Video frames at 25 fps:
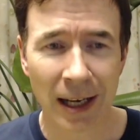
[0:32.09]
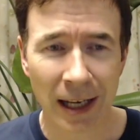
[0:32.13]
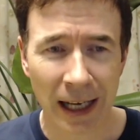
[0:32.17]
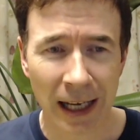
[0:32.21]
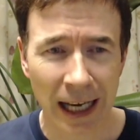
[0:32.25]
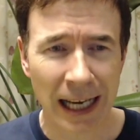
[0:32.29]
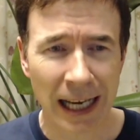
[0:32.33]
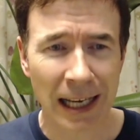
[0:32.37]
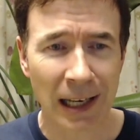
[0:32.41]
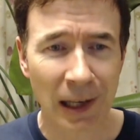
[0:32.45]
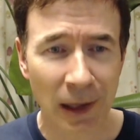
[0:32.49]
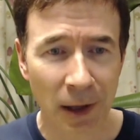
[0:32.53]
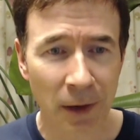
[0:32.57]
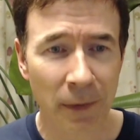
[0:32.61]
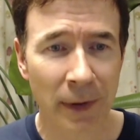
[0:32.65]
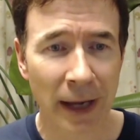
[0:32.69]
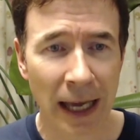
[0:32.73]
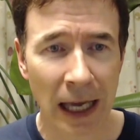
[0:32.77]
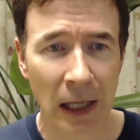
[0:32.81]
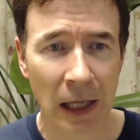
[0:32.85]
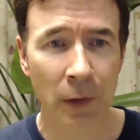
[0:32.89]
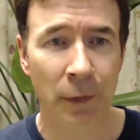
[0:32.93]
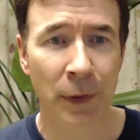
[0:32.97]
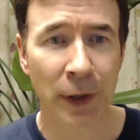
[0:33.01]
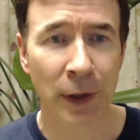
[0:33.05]
I love it.
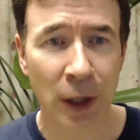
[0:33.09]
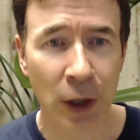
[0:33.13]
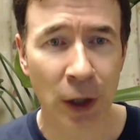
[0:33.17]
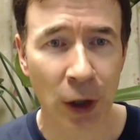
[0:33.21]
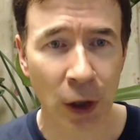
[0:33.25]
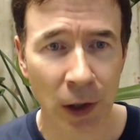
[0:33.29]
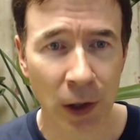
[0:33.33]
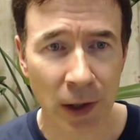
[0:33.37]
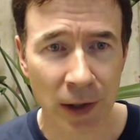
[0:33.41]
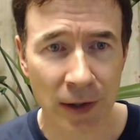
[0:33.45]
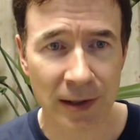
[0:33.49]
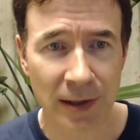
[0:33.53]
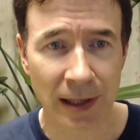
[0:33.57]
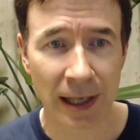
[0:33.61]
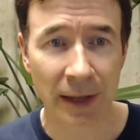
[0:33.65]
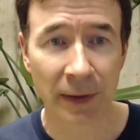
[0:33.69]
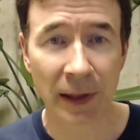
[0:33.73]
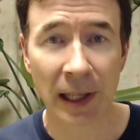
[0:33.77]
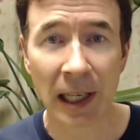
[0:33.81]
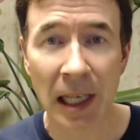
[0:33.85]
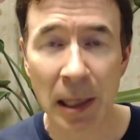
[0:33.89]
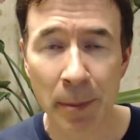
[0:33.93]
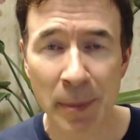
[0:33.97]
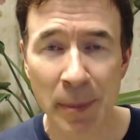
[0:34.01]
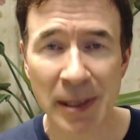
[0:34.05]
I love the colours, like
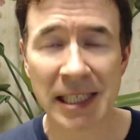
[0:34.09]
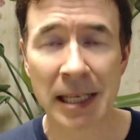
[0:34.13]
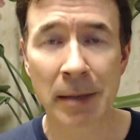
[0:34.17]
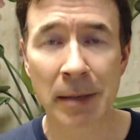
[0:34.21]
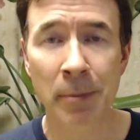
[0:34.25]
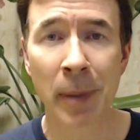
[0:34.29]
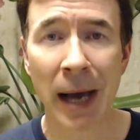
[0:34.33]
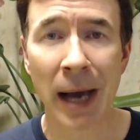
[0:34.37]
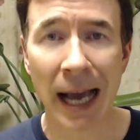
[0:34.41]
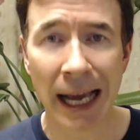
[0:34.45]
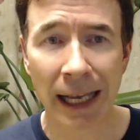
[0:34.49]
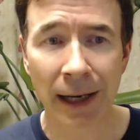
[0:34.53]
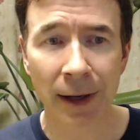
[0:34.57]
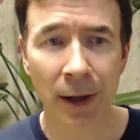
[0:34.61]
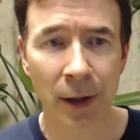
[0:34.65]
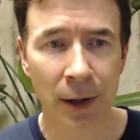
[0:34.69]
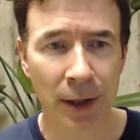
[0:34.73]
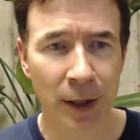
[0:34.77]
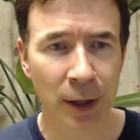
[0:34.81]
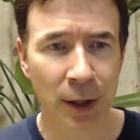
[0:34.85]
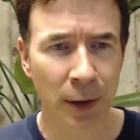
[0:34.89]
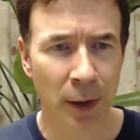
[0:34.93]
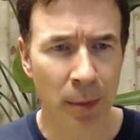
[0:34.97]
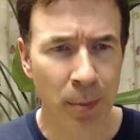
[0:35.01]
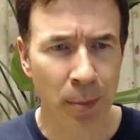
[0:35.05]
the limited palette.
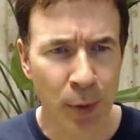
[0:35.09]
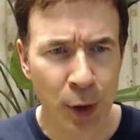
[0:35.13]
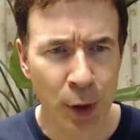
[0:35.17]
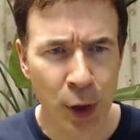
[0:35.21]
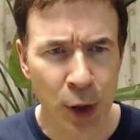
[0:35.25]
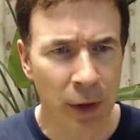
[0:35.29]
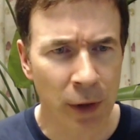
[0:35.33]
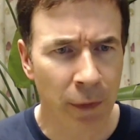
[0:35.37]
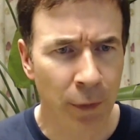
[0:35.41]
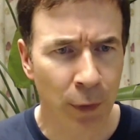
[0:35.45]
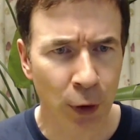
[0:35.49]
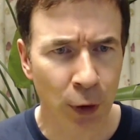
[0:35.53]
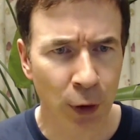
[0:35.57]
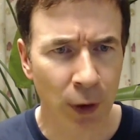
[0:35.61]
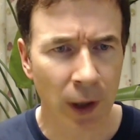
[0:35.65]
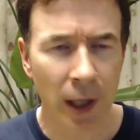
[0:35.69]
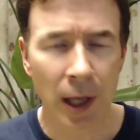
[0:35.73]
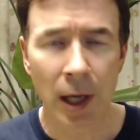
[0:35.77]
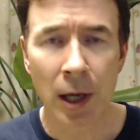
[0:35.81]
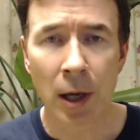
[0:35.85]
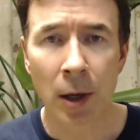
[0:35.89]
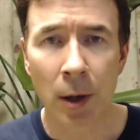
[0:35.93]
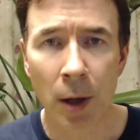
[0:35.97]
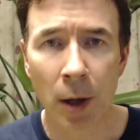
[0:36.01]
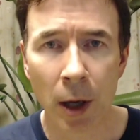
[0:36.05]
You got the beautiful
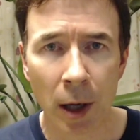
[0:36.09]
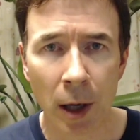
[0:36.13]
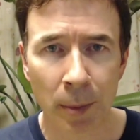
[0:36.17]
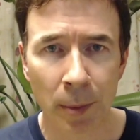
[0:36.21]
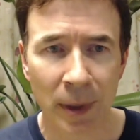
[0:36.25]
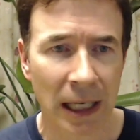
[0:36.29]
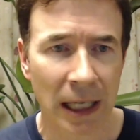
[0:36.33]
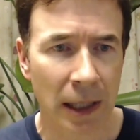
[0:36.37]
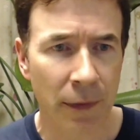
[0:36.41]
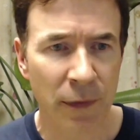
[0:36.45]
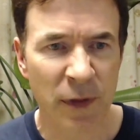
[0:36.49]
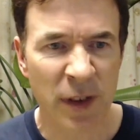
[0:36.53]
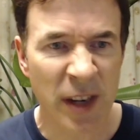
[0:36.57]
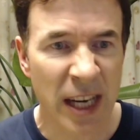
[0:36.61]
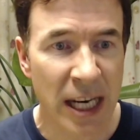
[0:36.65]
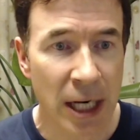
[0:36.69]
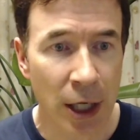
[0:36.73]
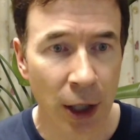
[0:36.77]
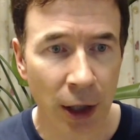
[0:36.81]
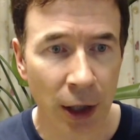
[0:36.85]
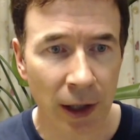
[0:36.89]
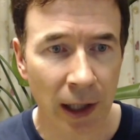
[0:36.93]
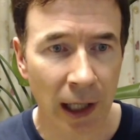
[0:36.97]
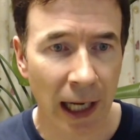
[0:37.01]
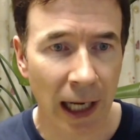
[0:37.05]
um, kind of
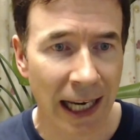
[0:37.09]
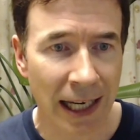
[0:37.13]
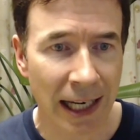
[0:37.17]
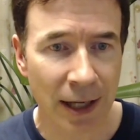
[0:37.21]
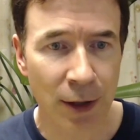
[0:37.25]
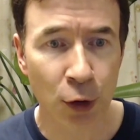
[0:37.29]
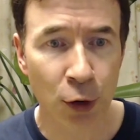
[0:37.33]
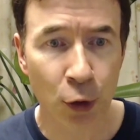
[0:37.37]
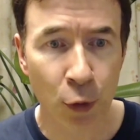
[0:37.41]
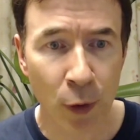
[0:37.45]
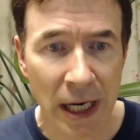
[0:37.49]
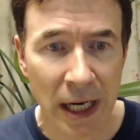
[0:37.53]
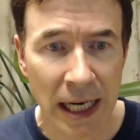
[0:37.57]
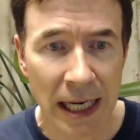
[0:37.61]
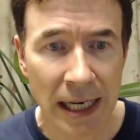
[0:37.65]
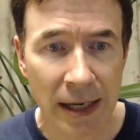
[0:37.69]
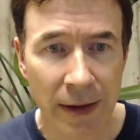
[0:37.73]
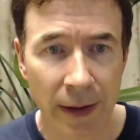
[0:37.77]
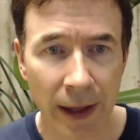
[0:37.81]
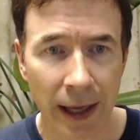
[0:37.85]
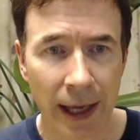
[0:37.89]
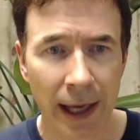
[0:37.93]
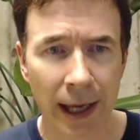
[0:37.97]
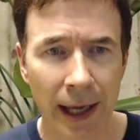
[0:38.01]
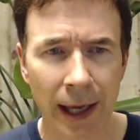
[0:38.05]
neon light green
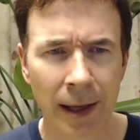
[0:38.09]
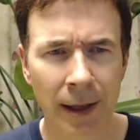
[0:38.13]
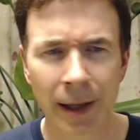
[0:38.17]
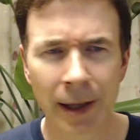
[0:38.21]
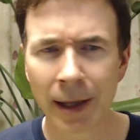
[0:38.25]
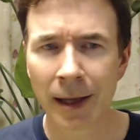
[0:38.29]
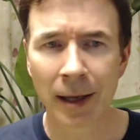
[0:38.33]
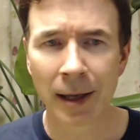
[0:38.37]
there.